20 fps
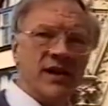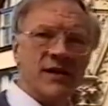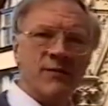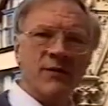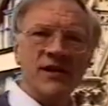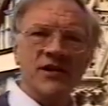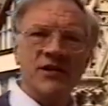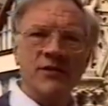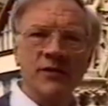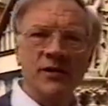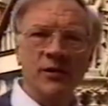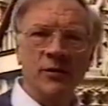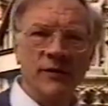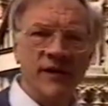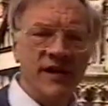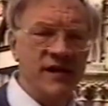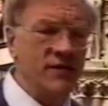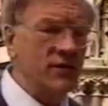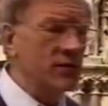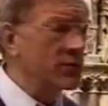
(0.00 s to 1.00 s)
as well as doing all
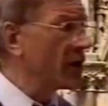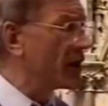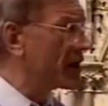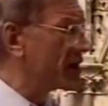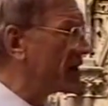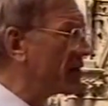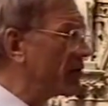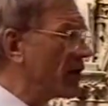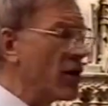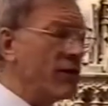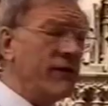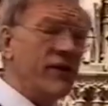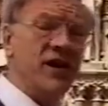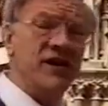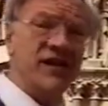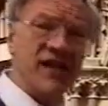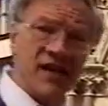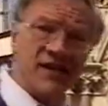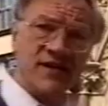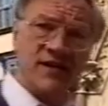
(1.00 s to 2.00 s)
these good works. There were over a
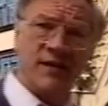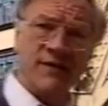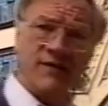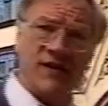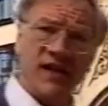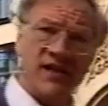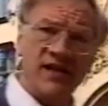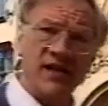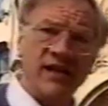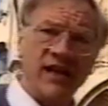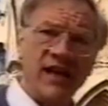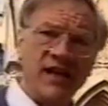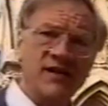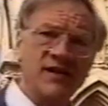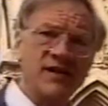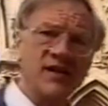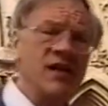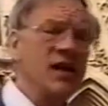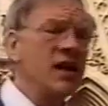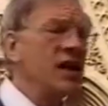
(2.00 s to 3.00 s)
dozen of these in
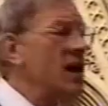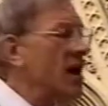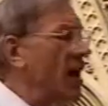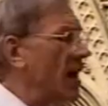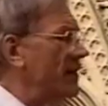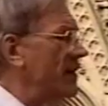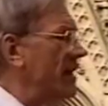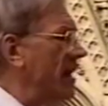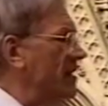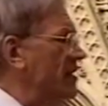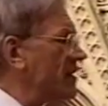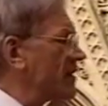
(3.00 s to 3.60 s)
Leicester at the end